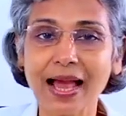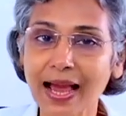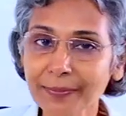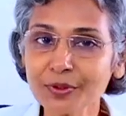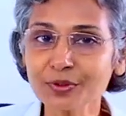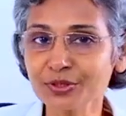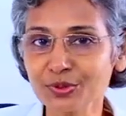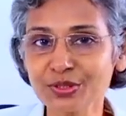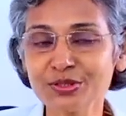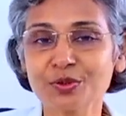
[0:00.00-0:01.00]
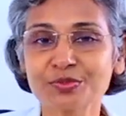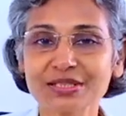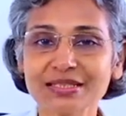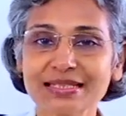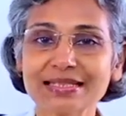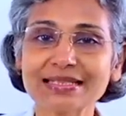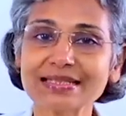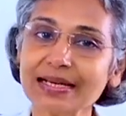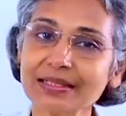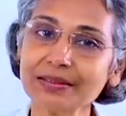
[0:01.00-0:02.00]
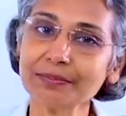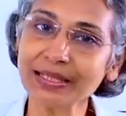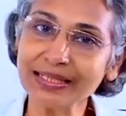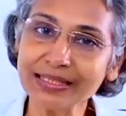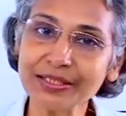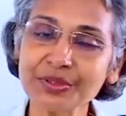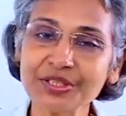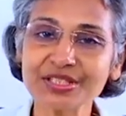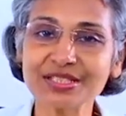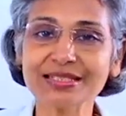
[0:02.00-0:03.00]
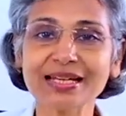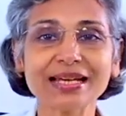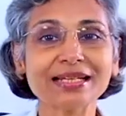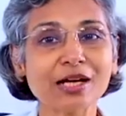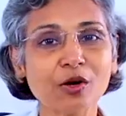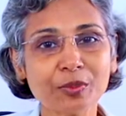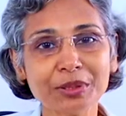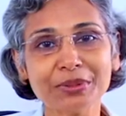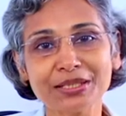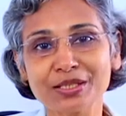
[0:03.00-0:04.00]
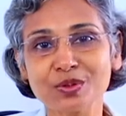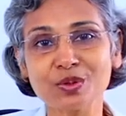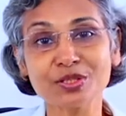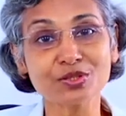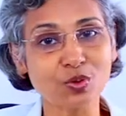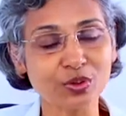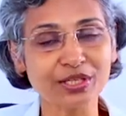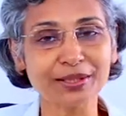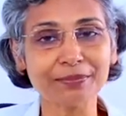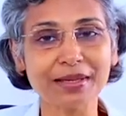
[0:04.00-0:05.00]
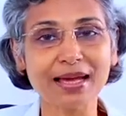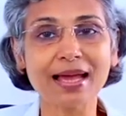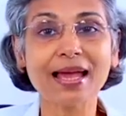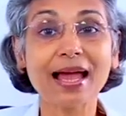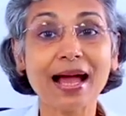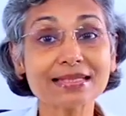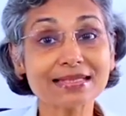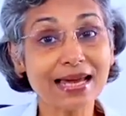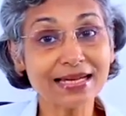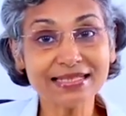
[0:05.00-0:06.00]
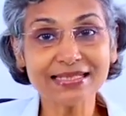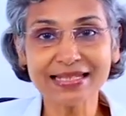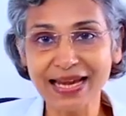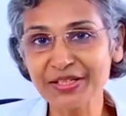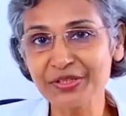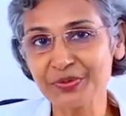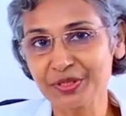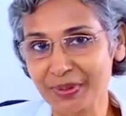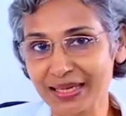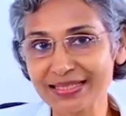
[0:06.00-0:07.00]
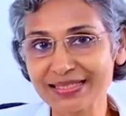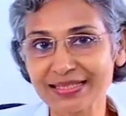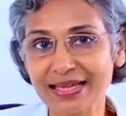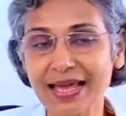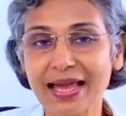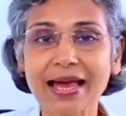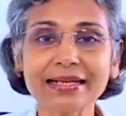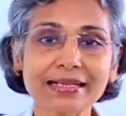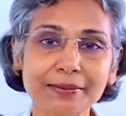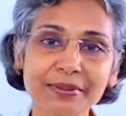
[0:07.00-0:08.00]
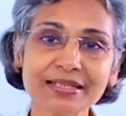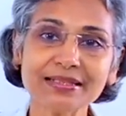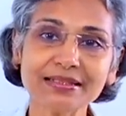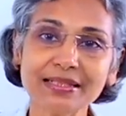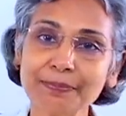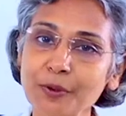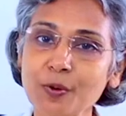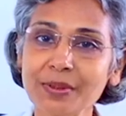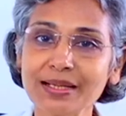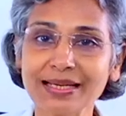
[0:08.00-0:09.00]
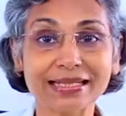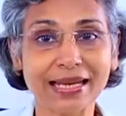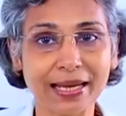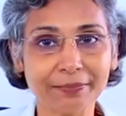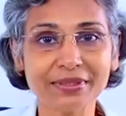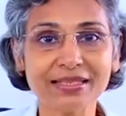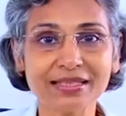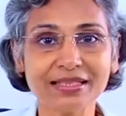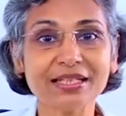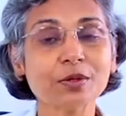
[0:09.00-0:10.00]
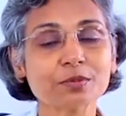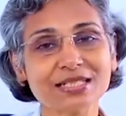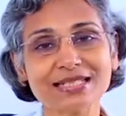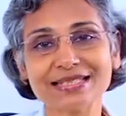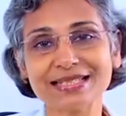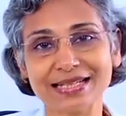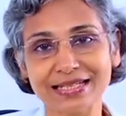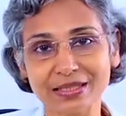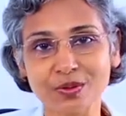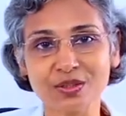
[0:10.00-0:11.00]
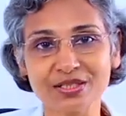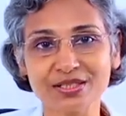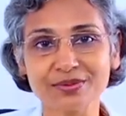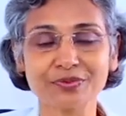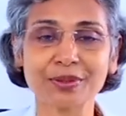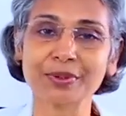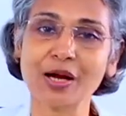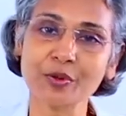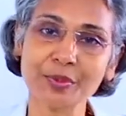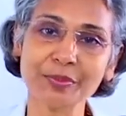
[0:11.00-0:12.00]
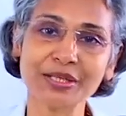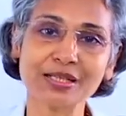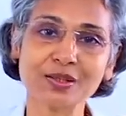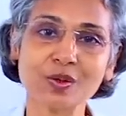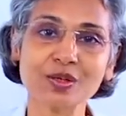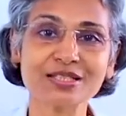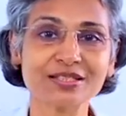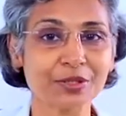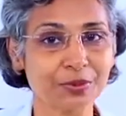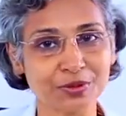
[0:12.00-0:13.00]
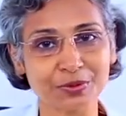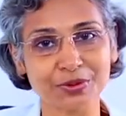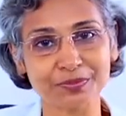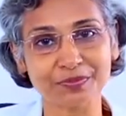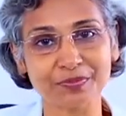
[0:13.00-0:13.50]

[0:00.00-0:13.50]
I am Dr. Jolly Thomson, started medical education in Government Medical College, Kottayam as 1981 batch and completed Diploma and MD in Obstetrics and Gynecology from Government Medical College, Thiruvananthapuram,